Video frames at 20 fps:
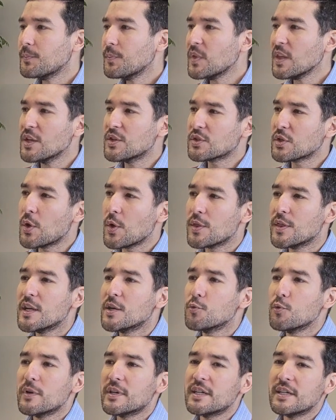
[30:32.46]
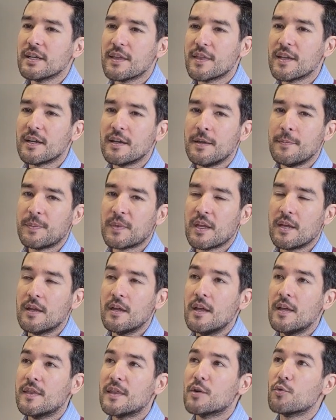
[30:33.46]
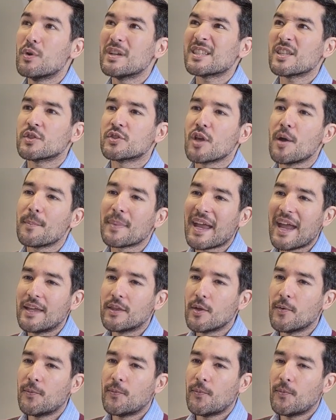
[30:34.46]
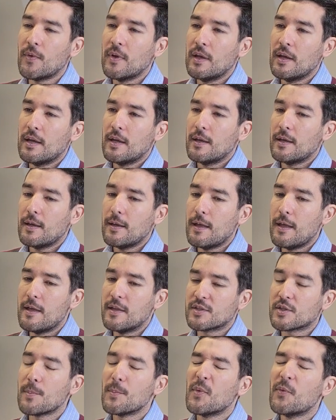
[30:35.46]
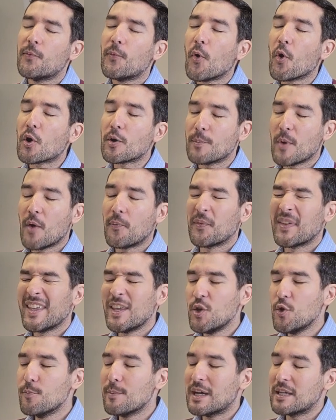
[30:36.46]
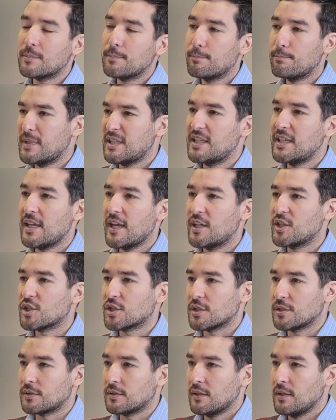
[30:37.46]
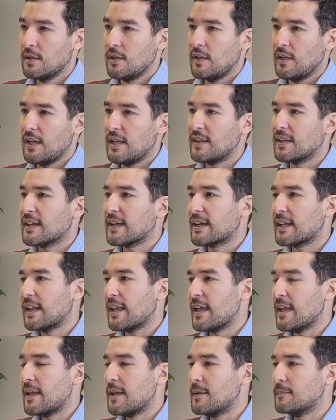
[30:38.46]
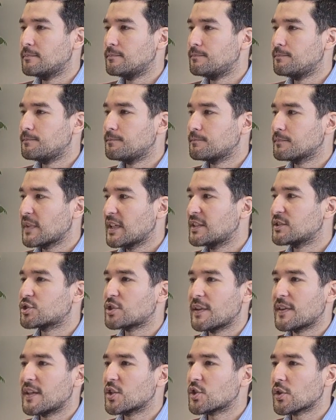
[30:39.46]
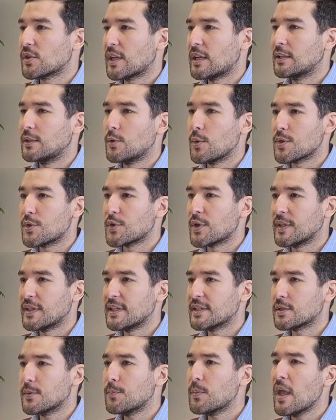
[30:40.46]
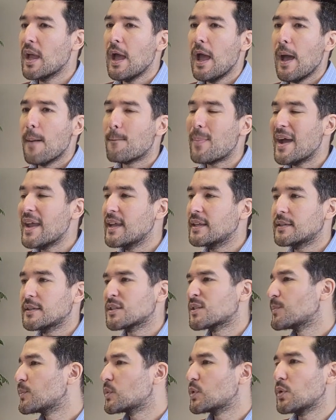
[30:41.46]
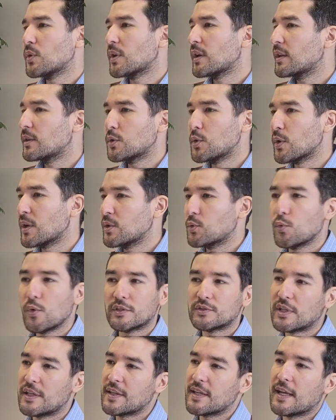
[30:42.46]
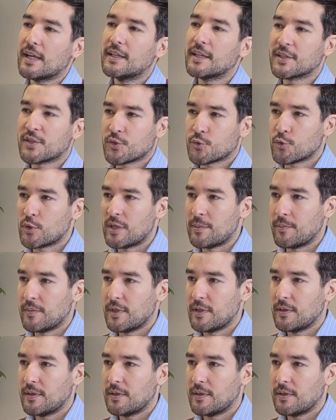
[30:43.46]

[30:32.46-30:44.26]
So there was some kind of some form of human mediation in traditional Lutheranism. Pietism took it to a radical extreme.